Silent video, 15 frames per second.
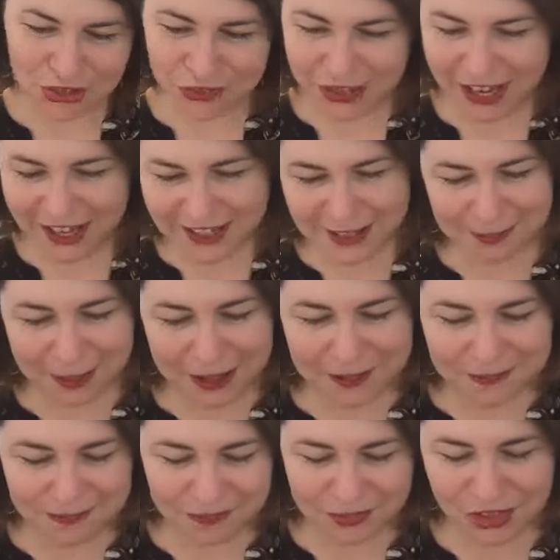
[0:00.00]
Casper.
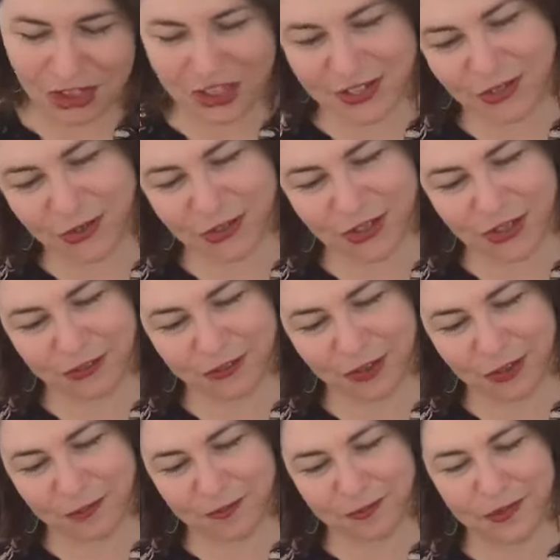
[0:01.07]
She is also
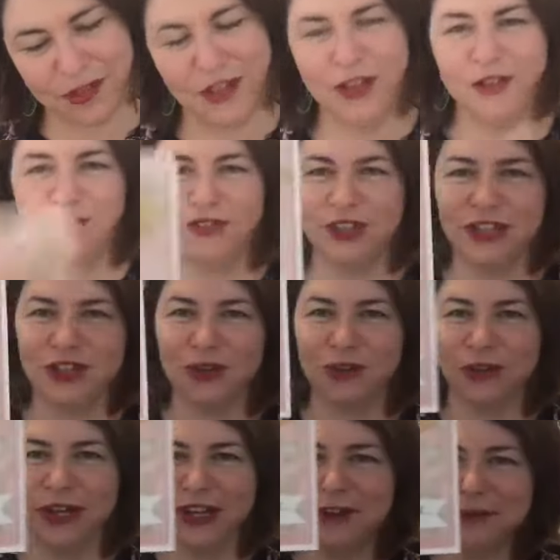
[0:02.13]
from
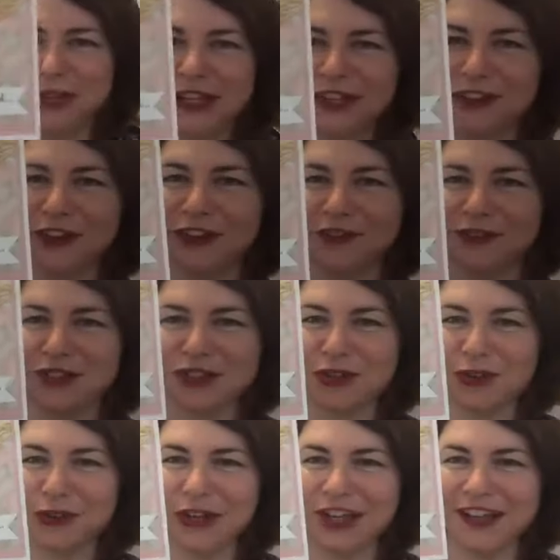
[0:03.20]
Victoria. I'm getting a lot of
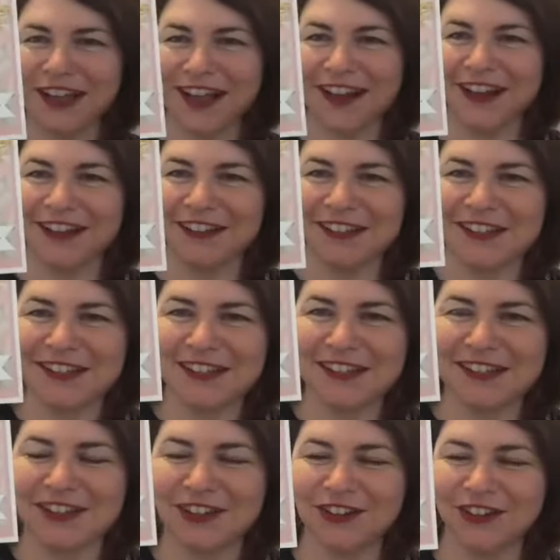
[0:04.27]
Victoria cards.
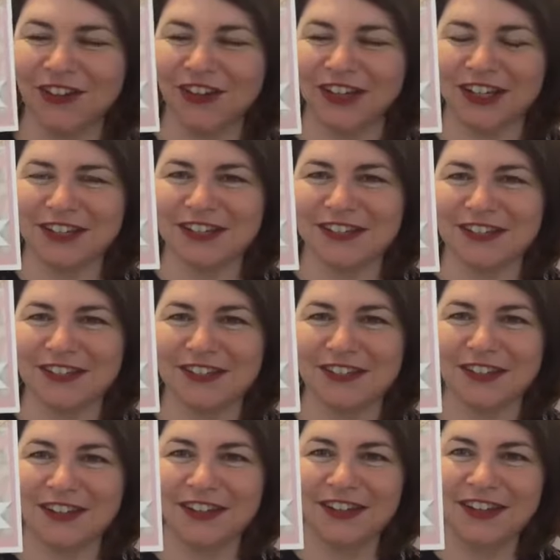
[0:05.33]
It's so nice.
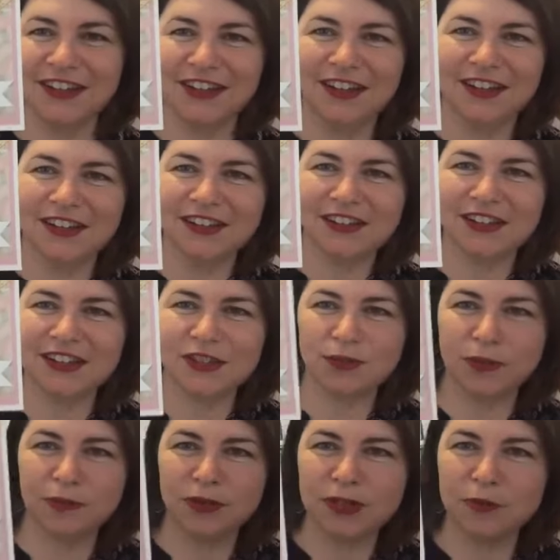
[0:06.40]
So this
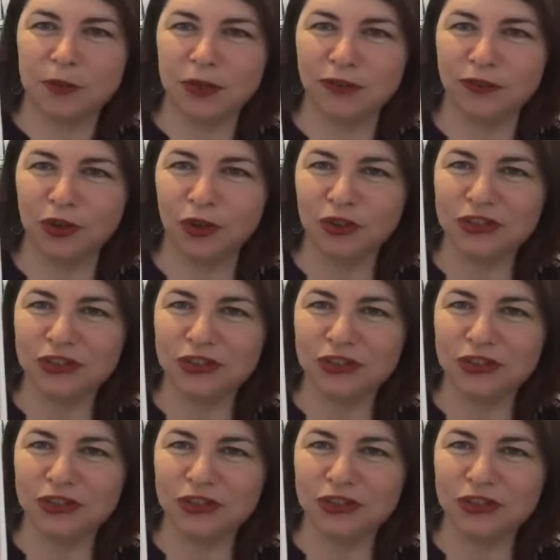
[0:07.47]
one was beautiful.